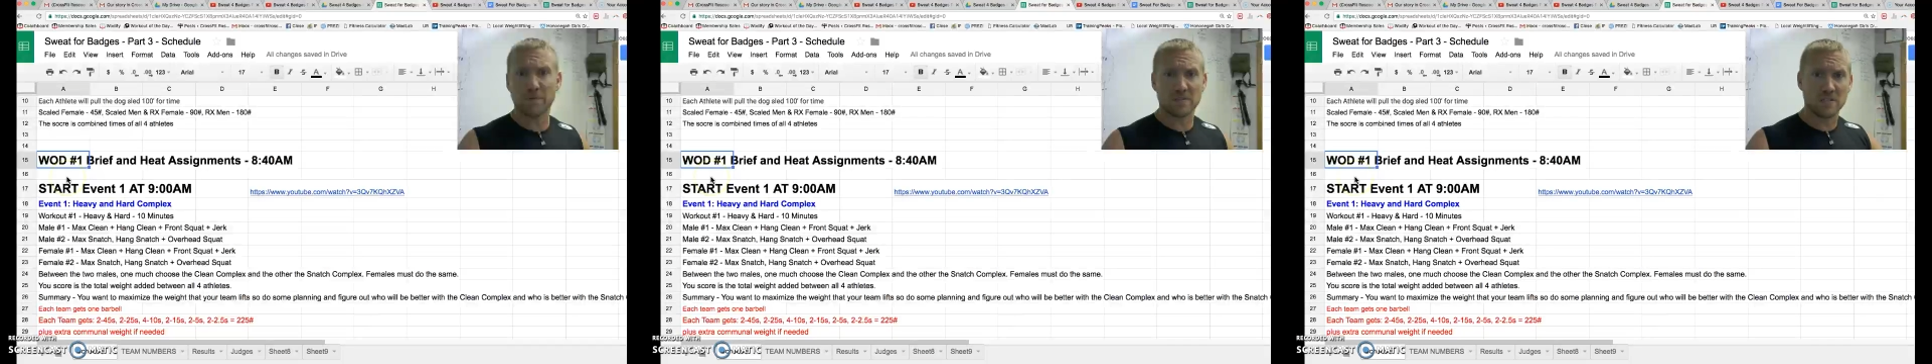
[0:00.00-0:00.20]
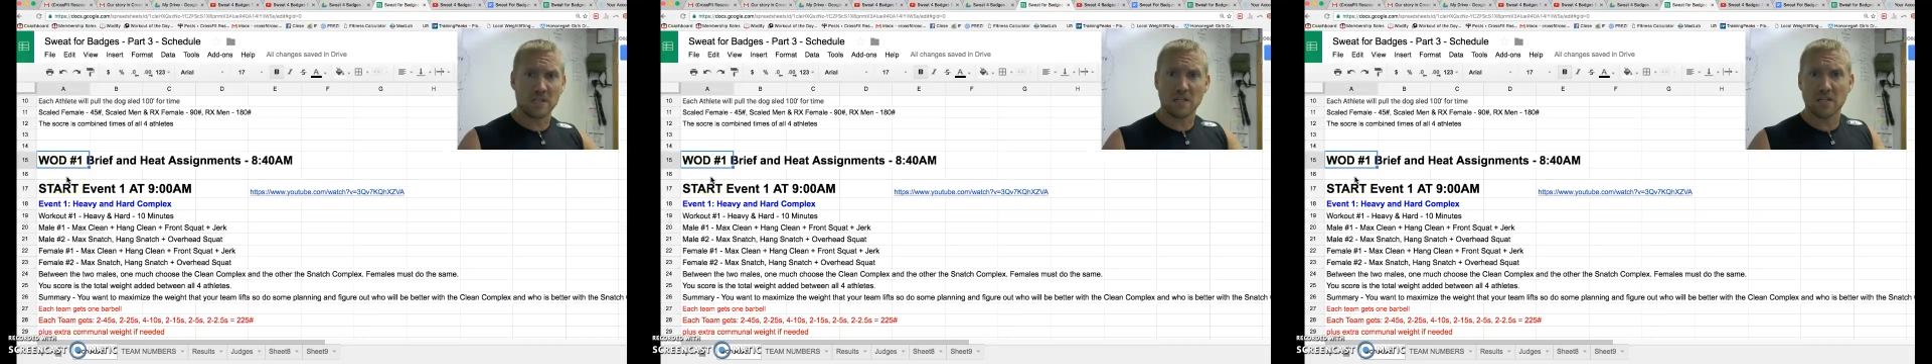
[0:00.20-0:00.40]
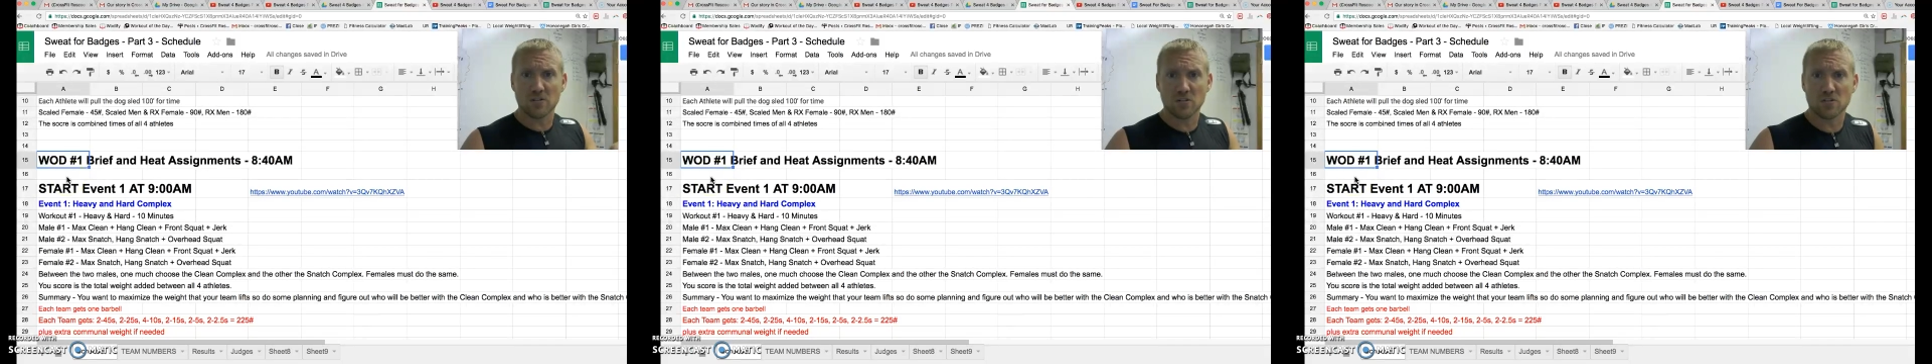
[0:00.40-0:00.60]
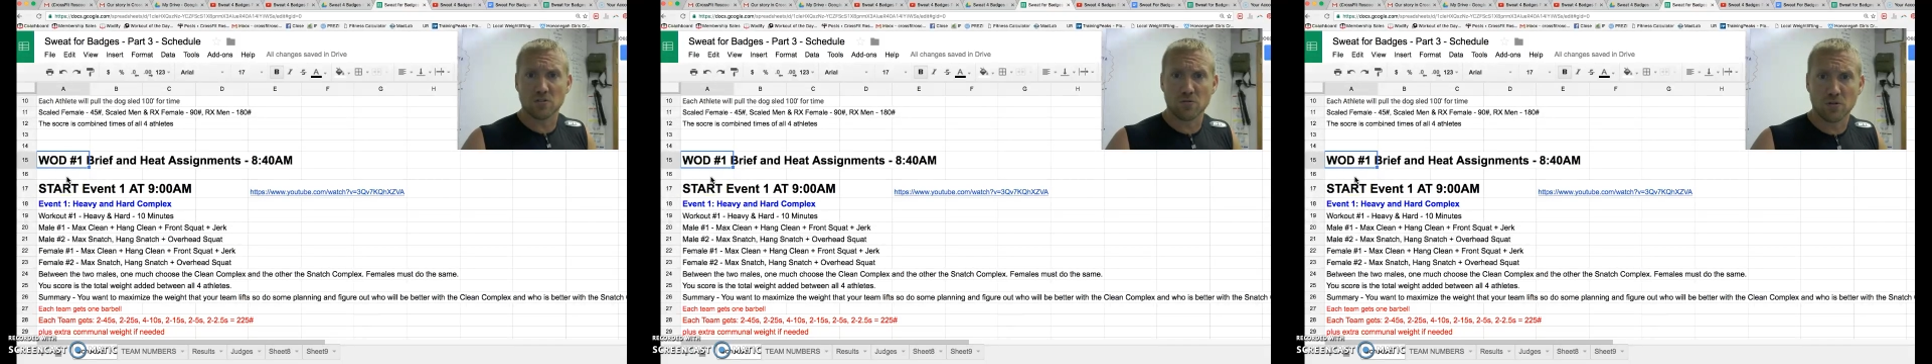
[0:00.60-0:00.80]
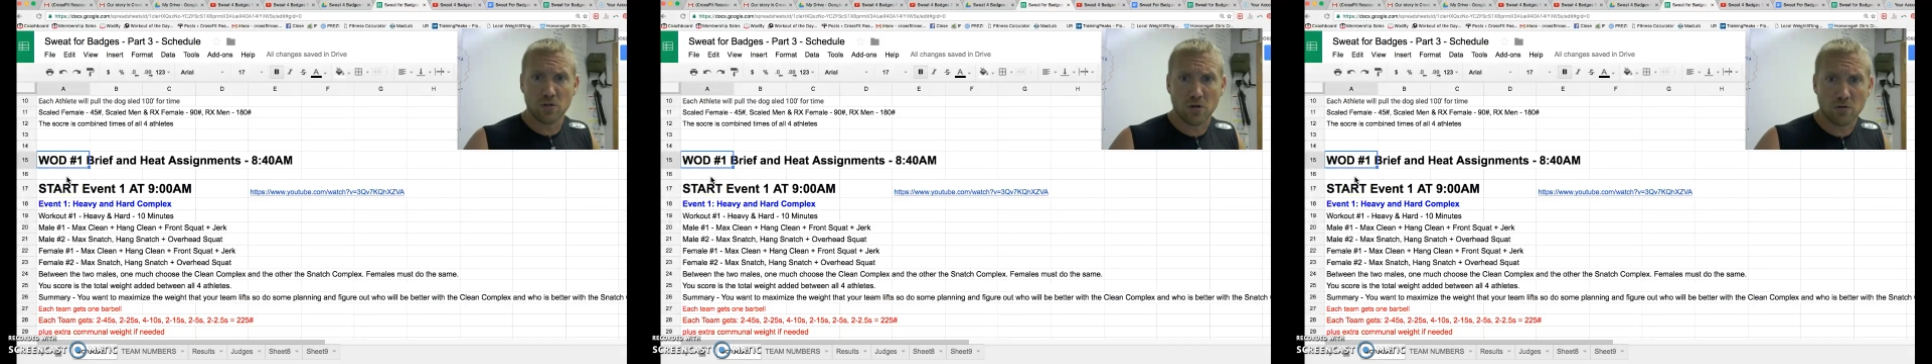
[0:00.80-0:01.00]
as needed, just
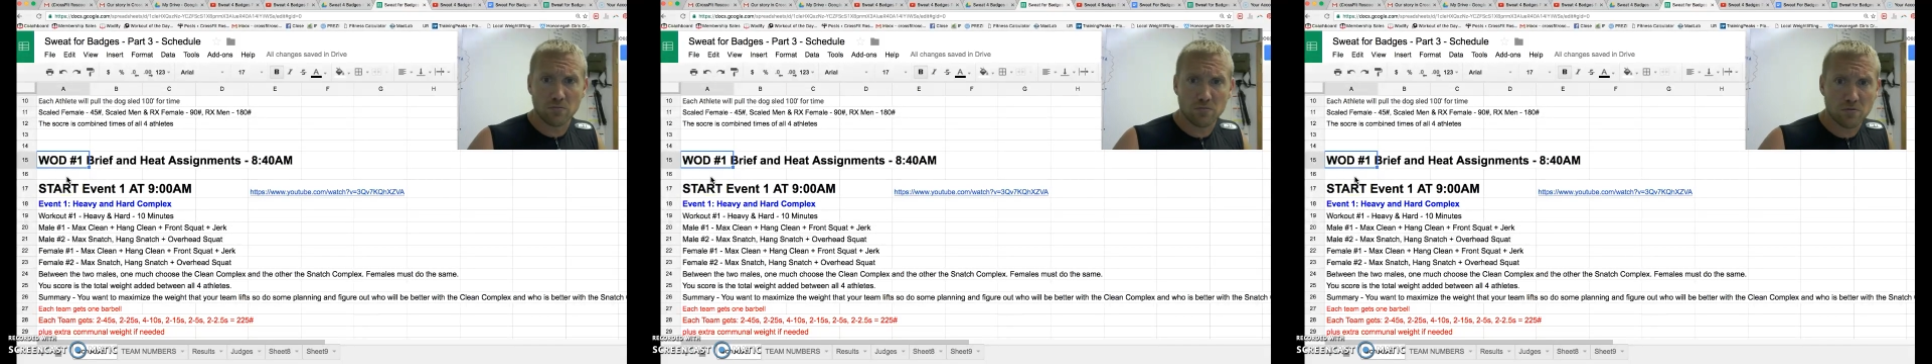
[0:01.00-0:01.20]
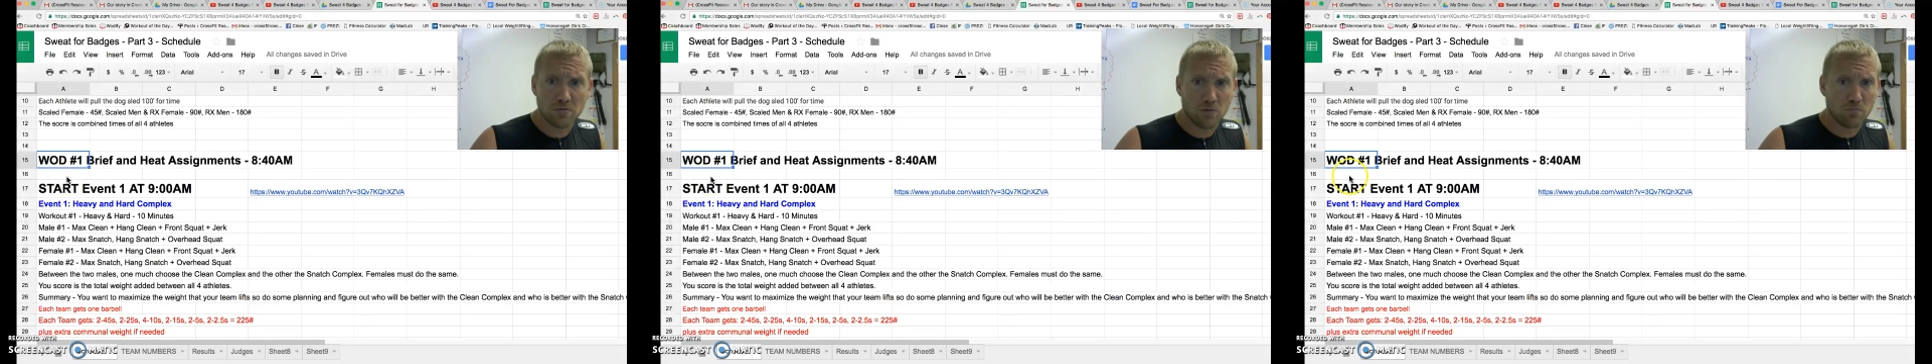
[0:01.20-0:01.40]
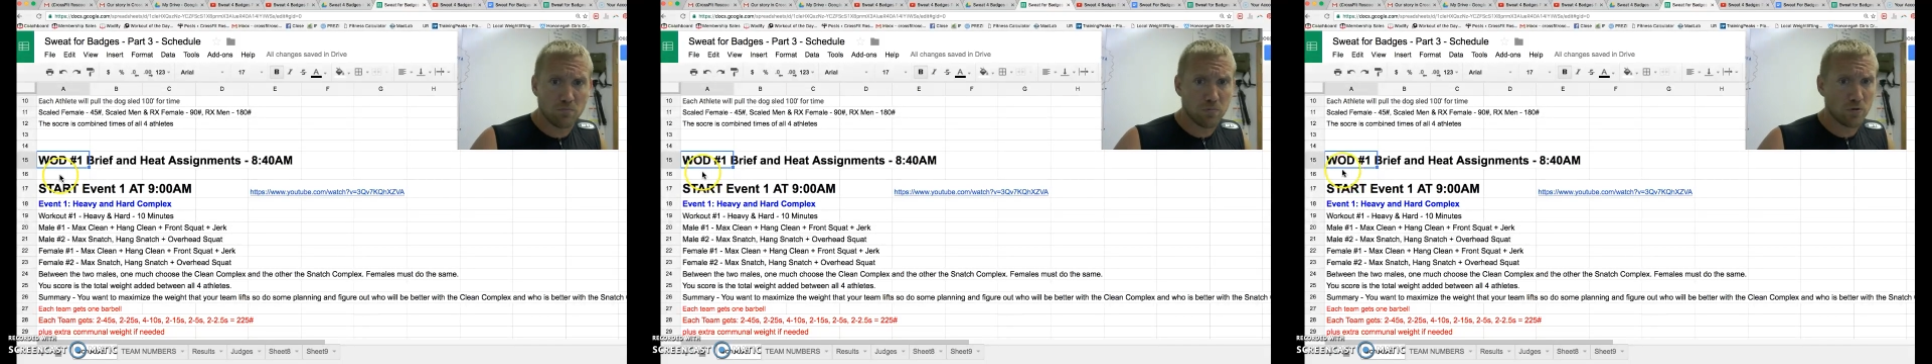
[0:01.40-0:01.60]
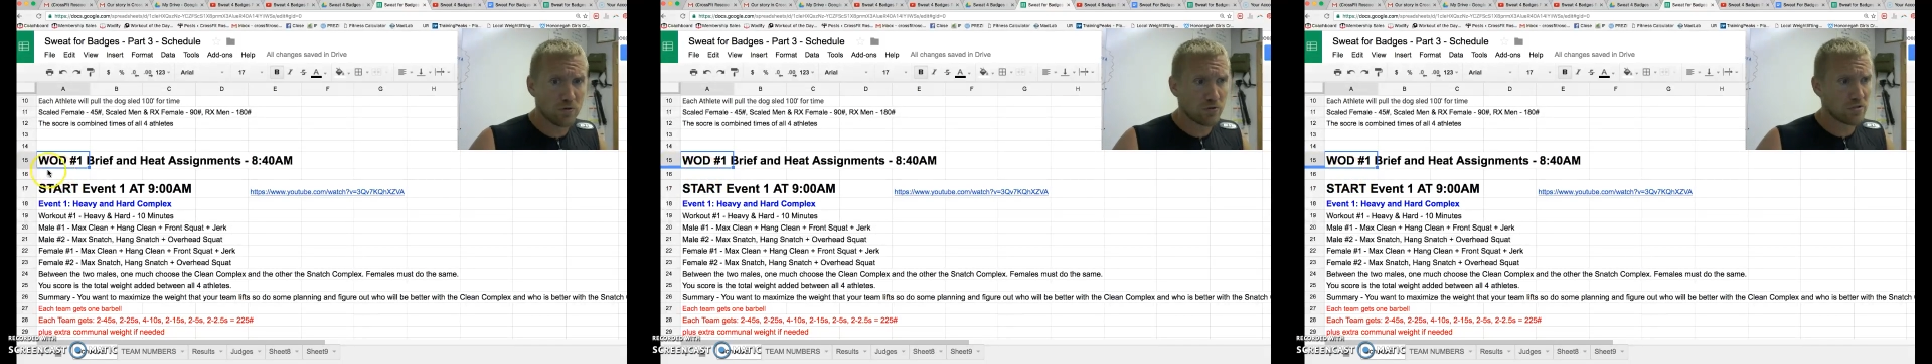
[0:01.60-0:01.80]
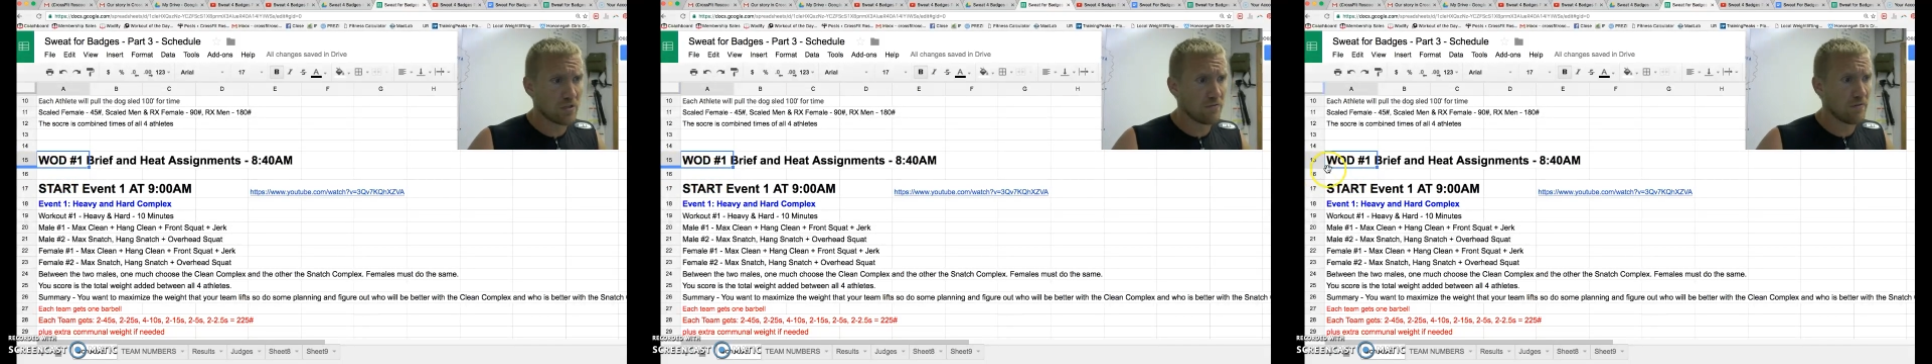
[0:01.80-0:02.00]
so you don't blow
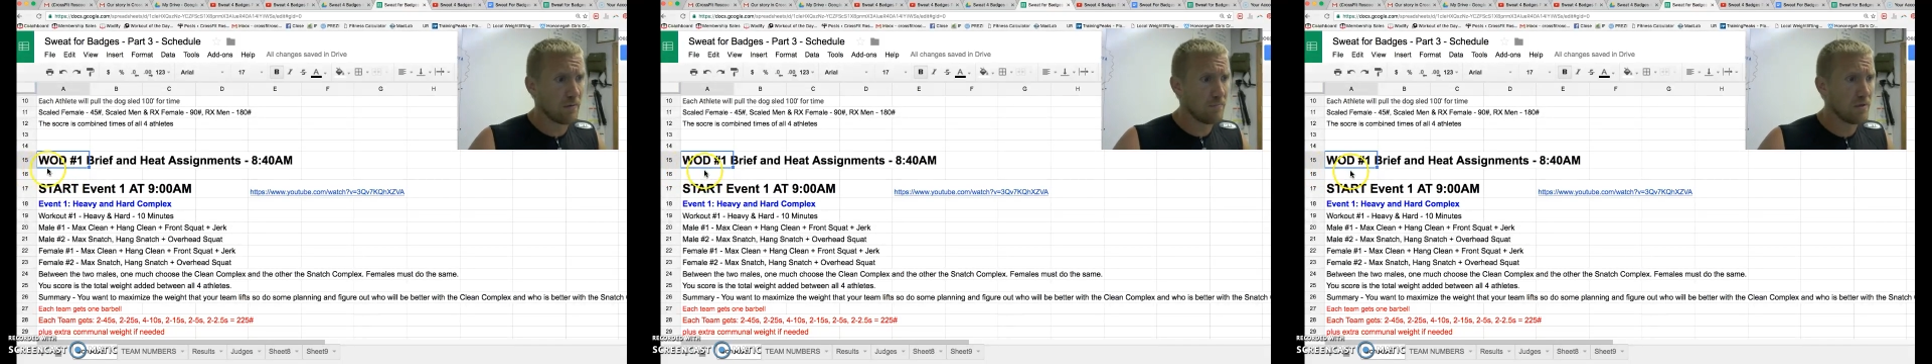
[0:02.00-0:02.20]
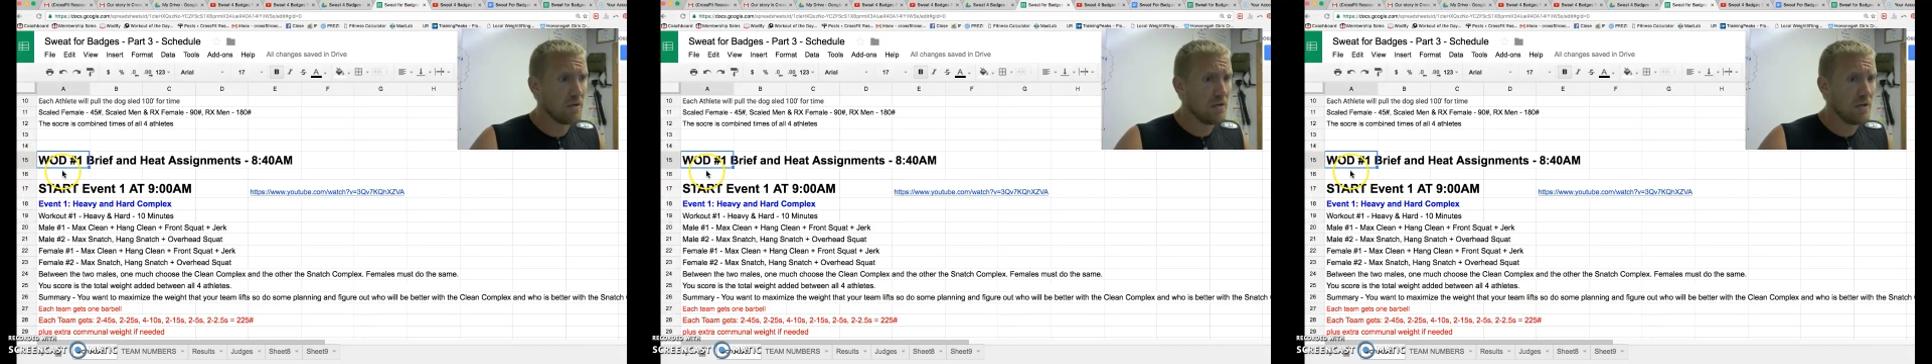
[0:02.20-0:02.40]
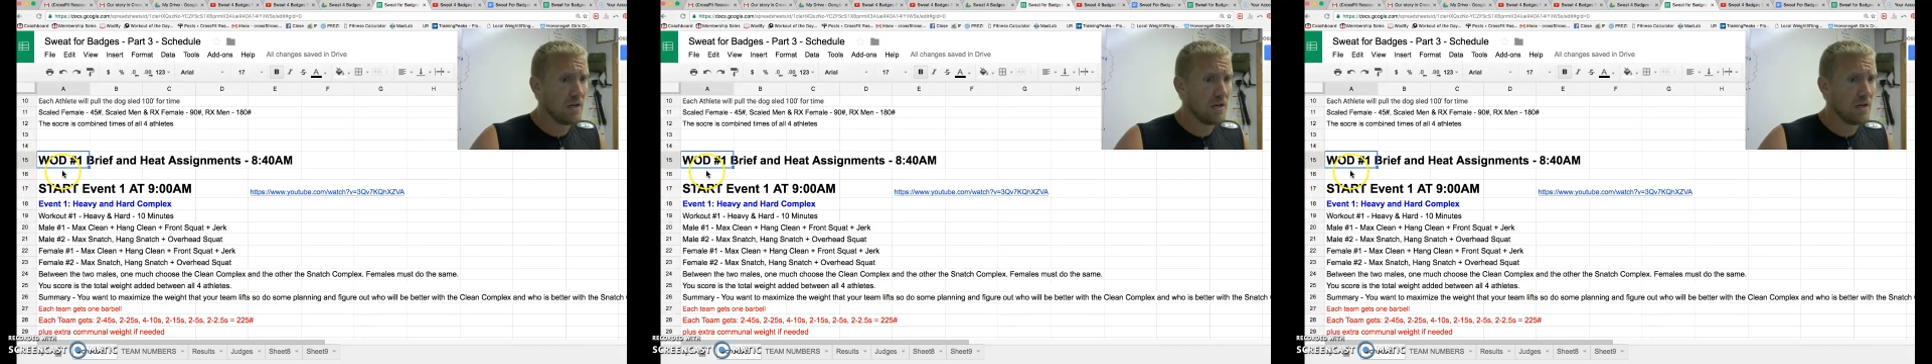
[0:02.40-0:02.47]
yourself up.